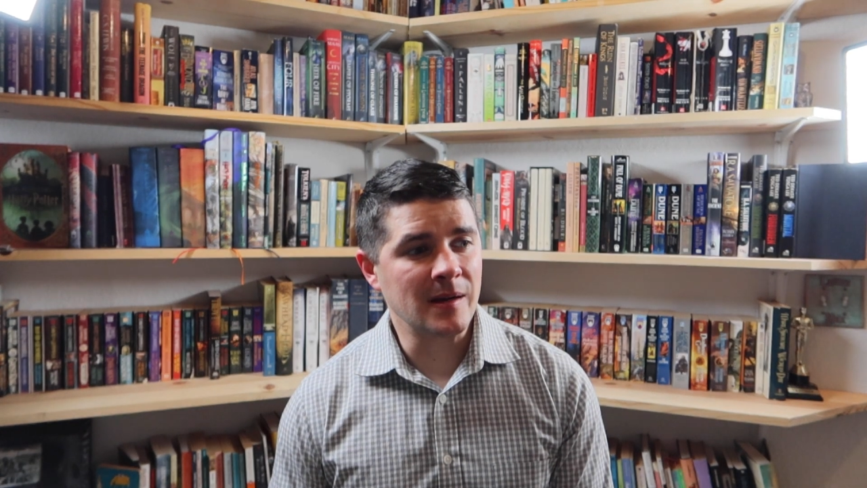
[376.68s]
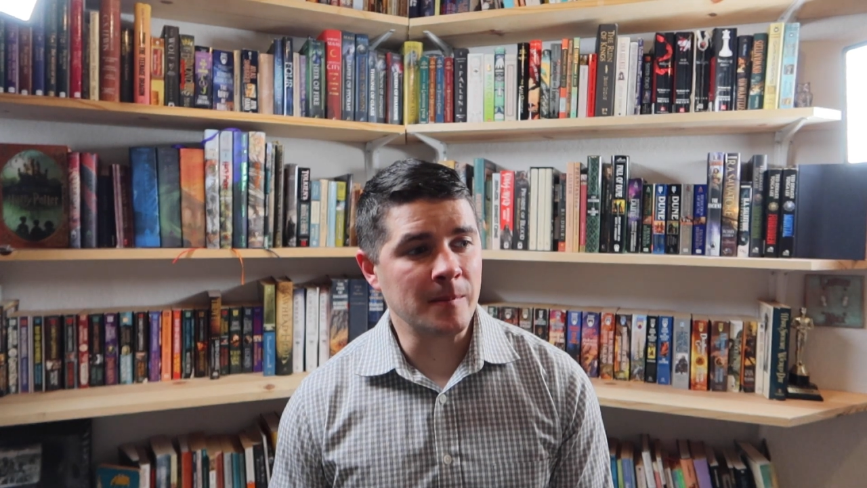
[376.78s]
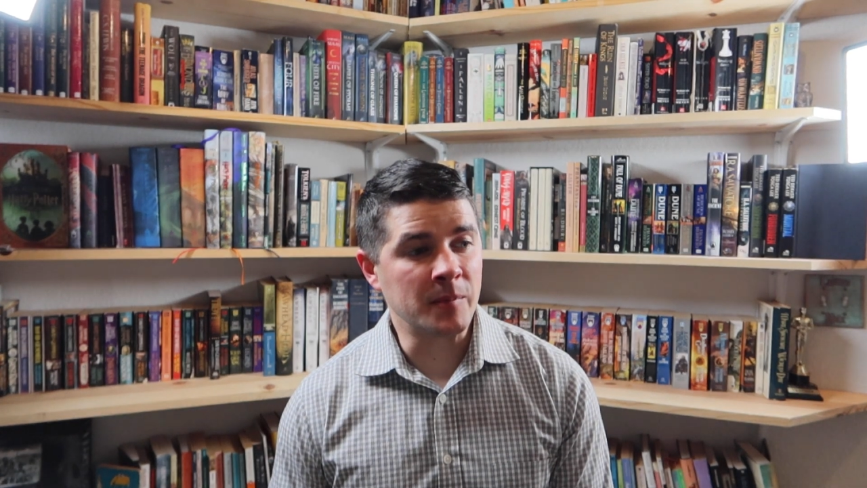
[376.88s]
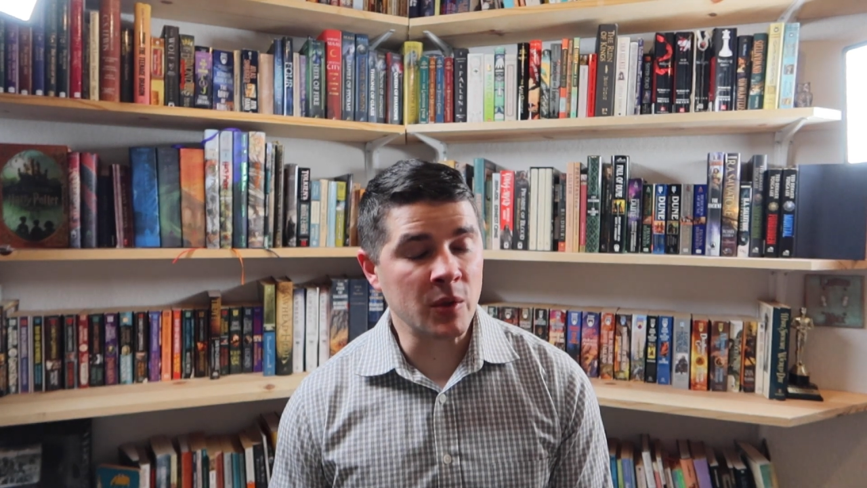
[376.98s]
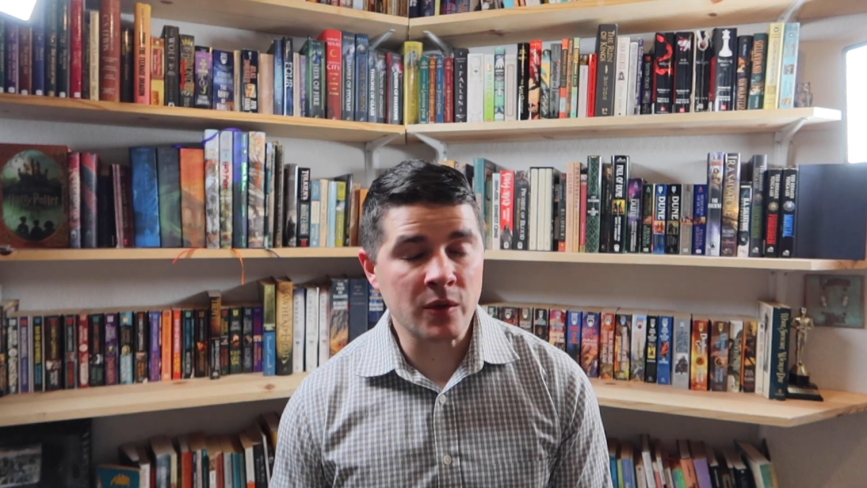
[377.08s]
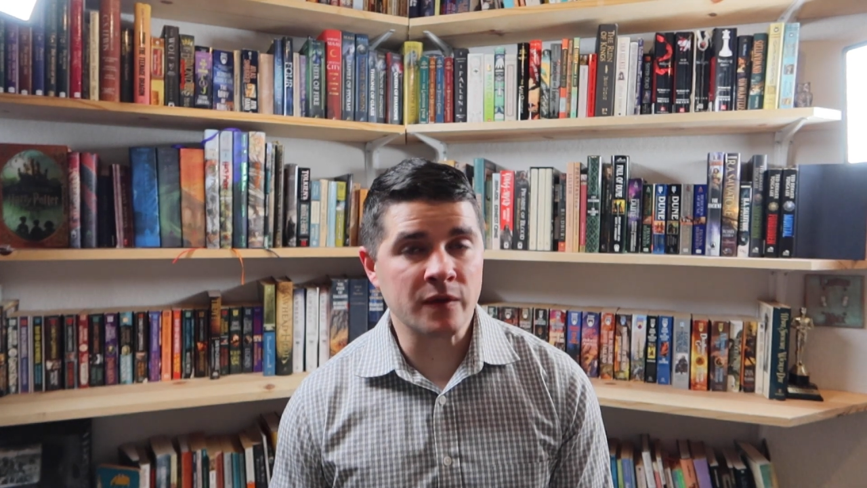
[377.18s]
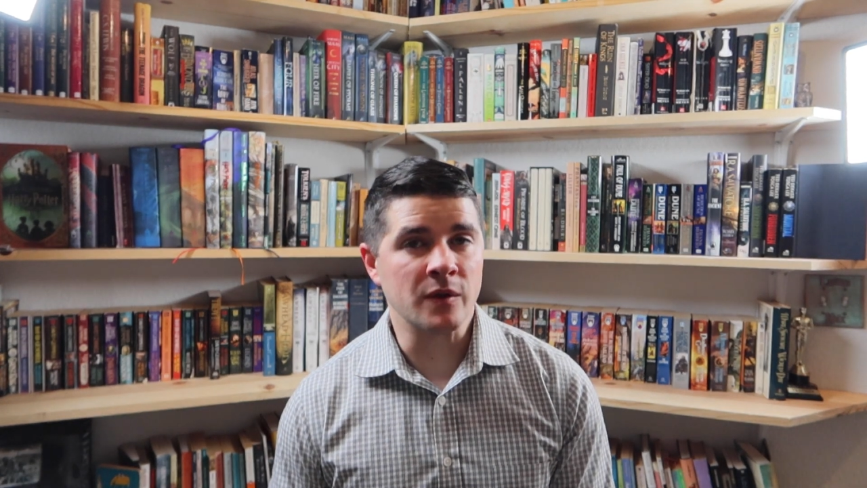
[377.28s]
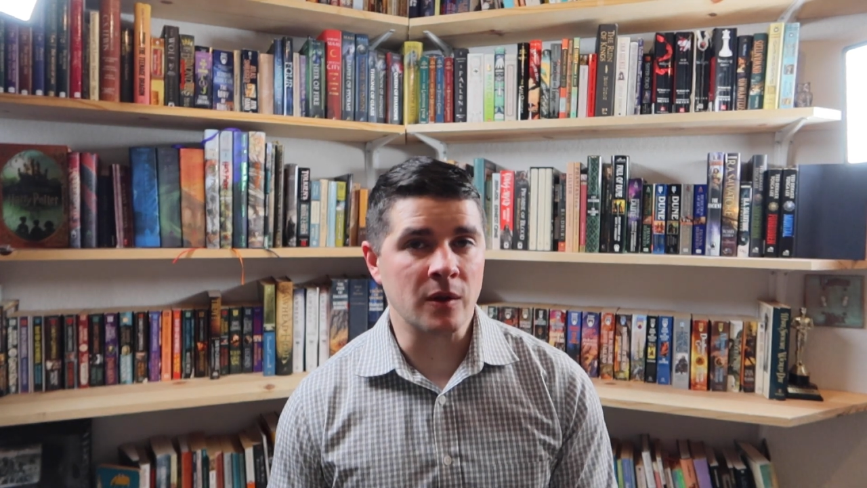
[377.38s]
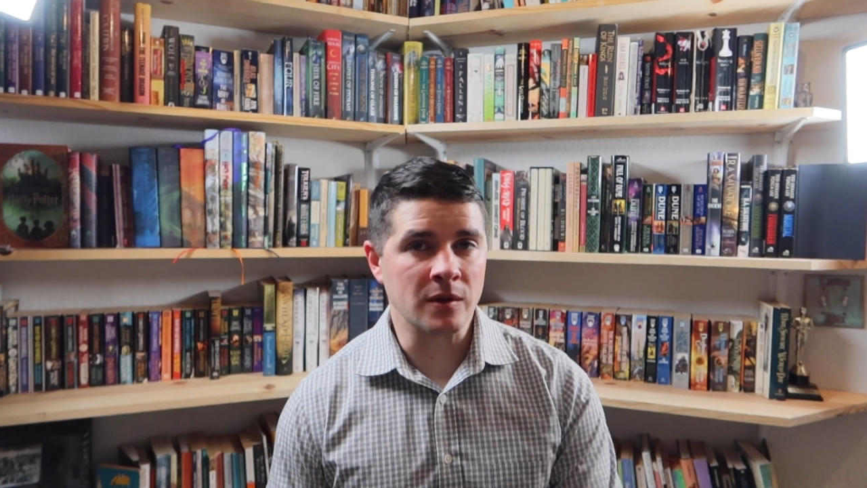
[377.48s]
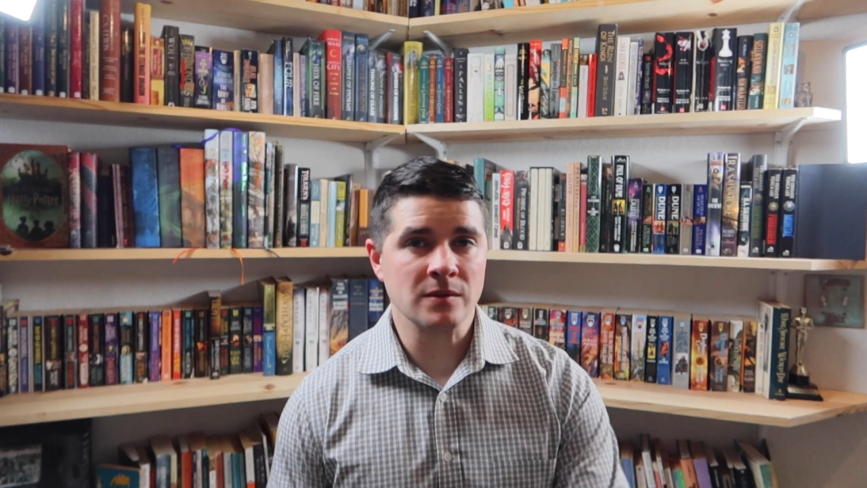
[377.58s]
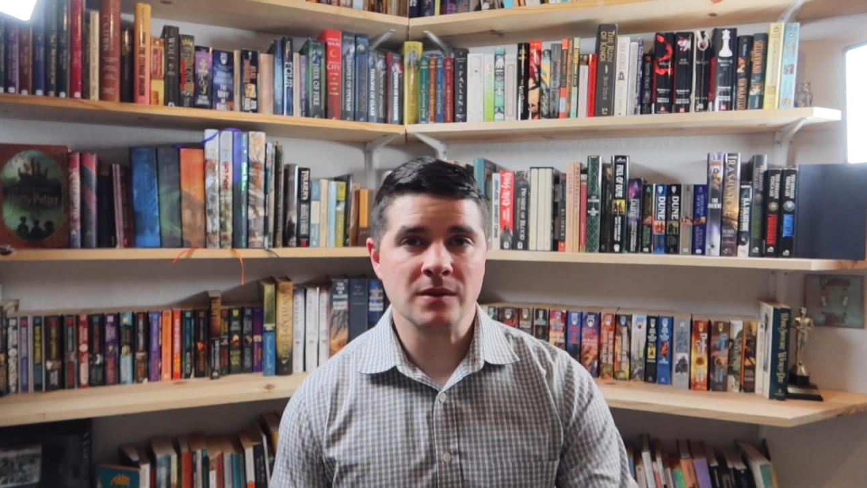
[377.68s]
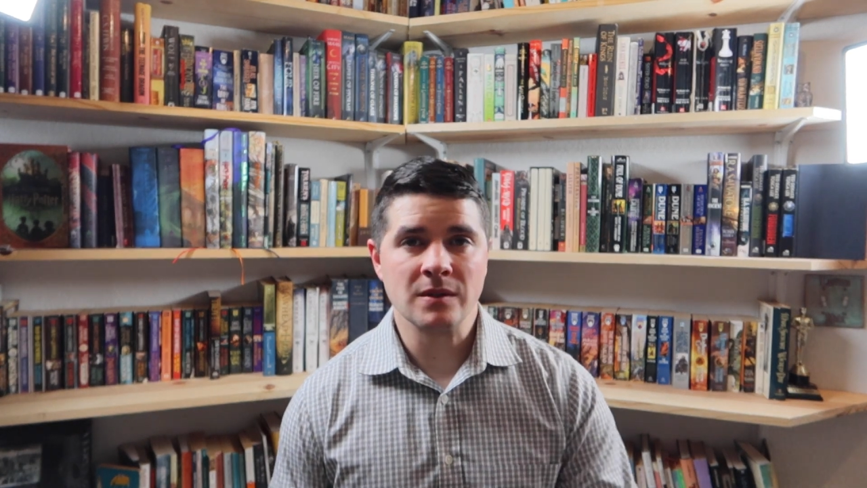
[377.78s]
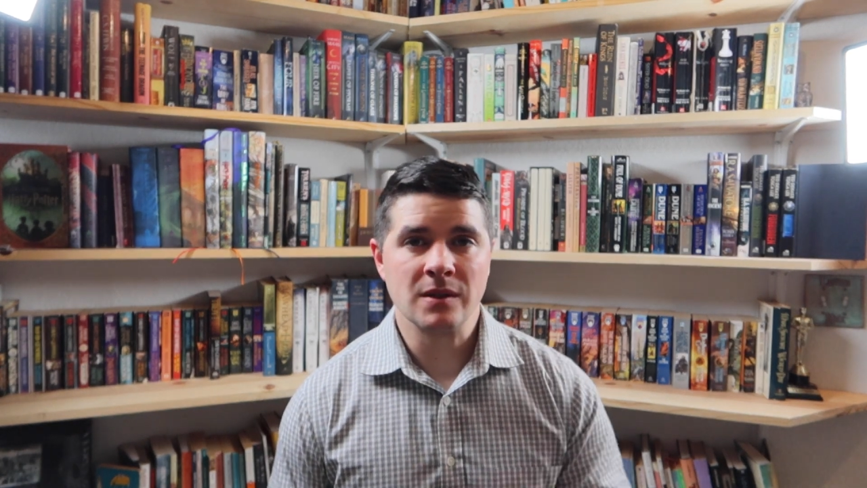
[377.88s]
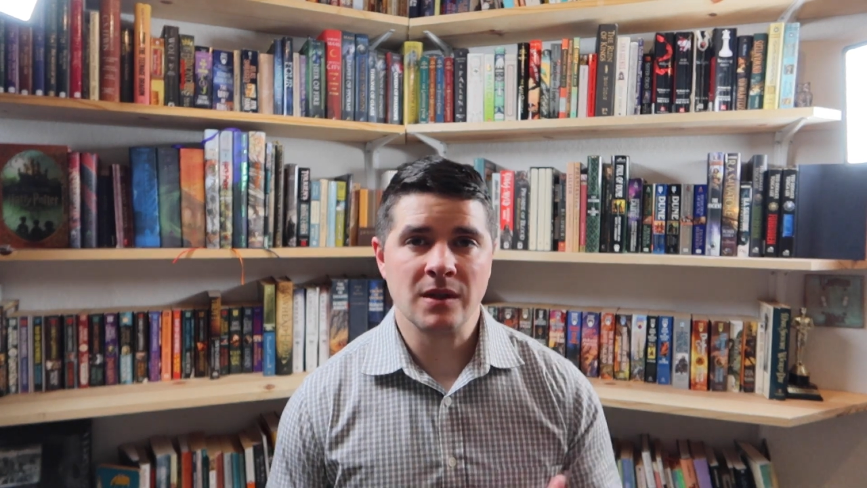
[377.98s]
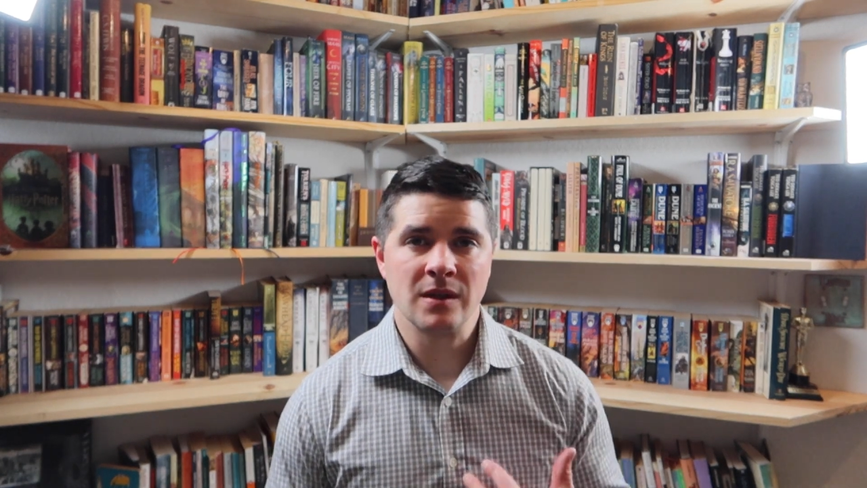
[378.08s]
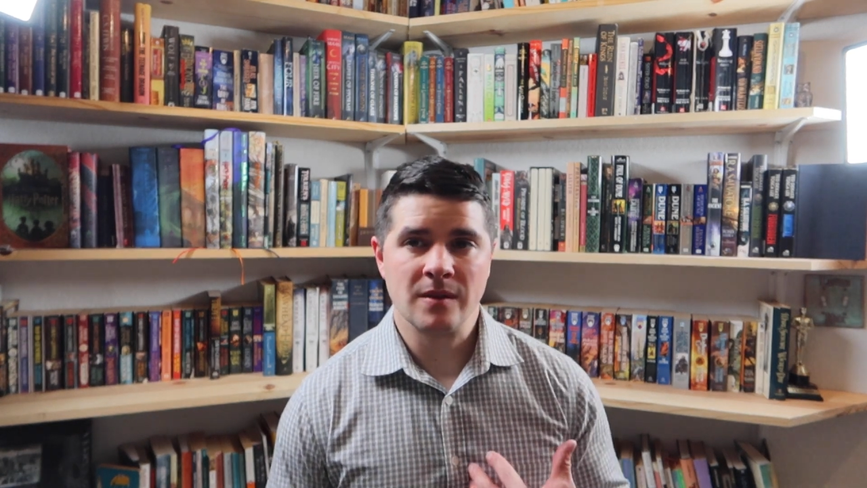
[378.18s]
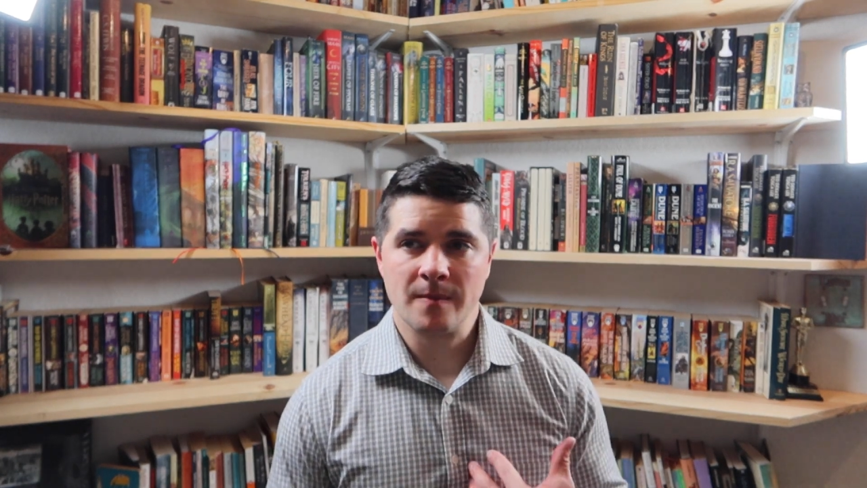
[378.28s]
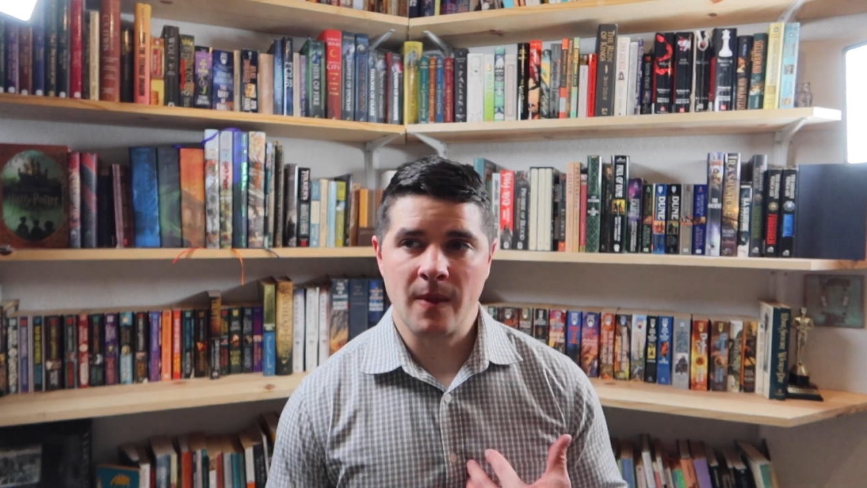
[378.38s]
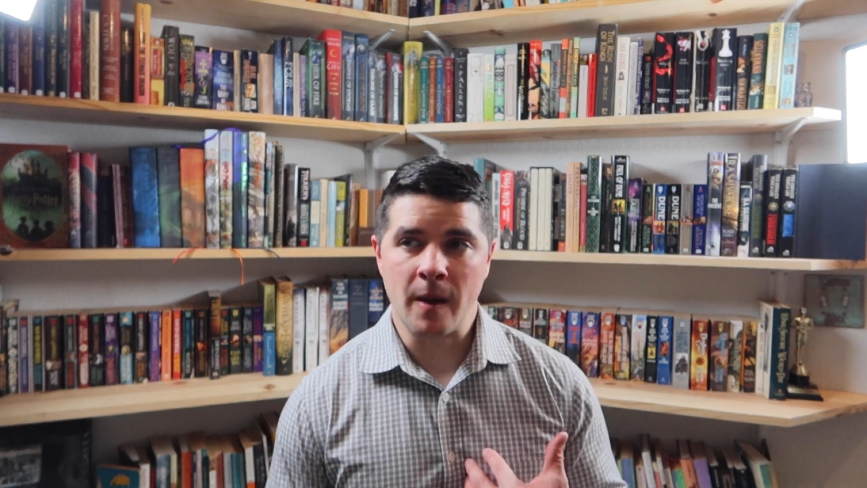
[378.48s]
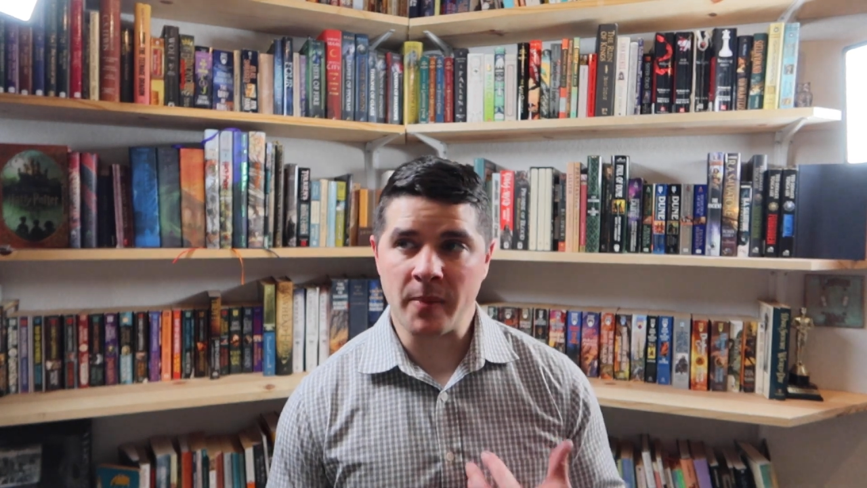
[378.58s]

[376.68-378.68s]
beautiful a